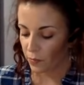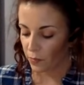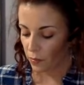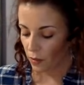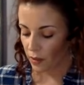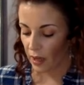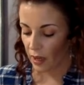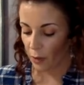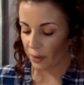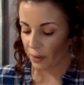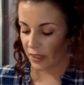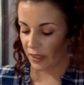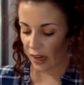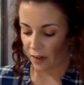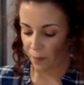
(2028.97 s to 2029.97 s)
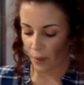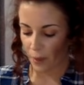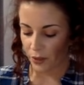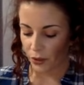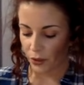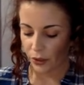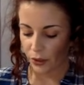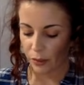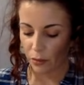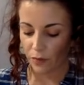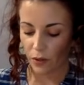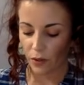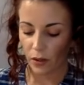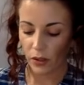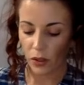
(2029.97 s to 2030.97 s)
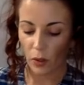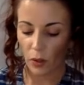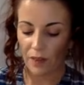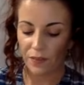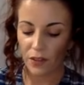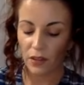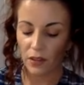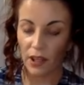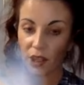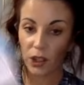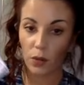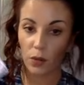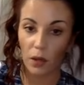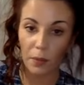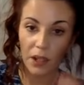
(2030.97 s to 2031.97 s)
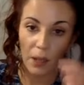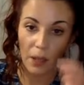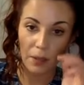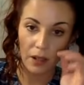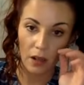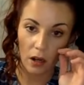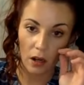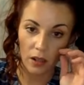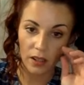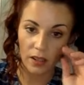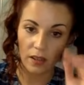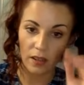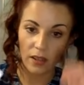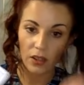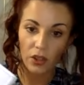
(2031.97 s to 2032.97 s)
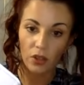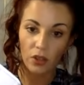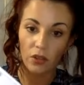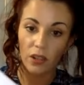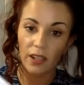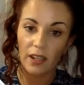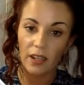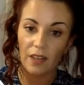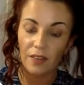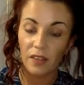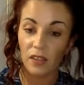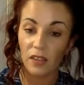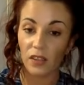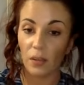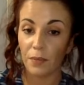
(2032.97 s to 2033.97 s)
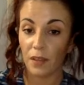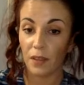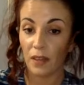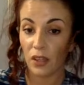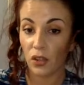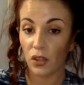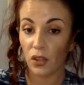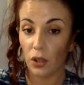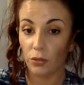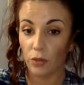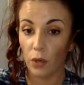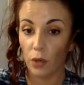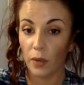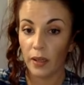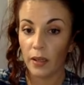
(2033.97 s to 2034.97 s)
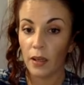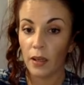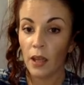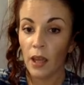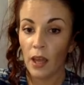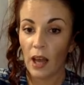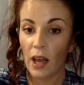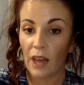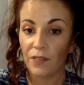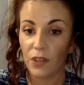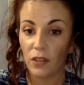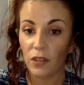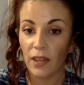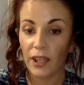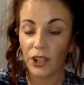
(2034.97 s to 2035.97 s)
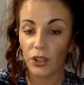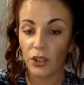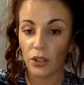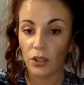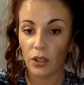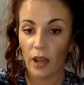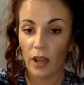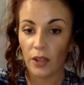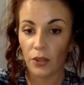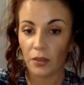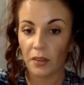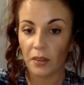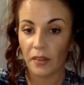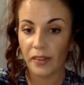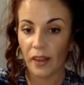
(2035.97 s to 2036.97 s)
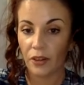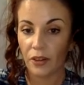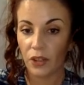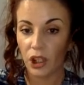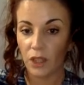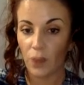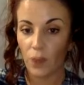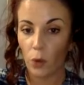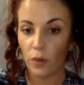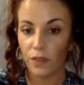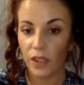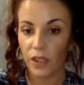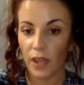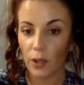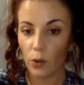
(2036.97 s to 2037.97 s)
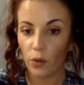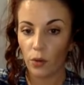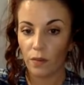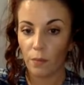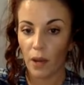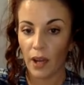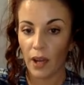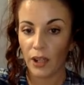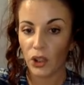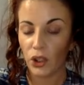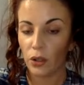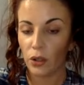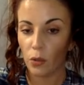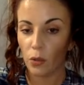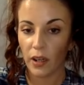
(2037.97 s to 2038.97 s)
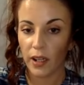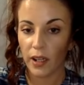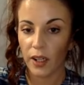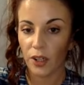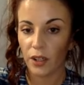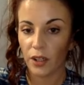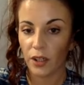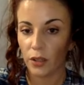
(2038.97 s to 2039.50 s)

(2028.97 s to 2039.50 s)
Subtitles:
Yeah, with the Ten of Pentacles in reverse. So I feel like you are becoming guarded to this. You're looking at this as something that's not growing. I feel like you're entering this energy of out of sight, out of mind. You don't want to hear it.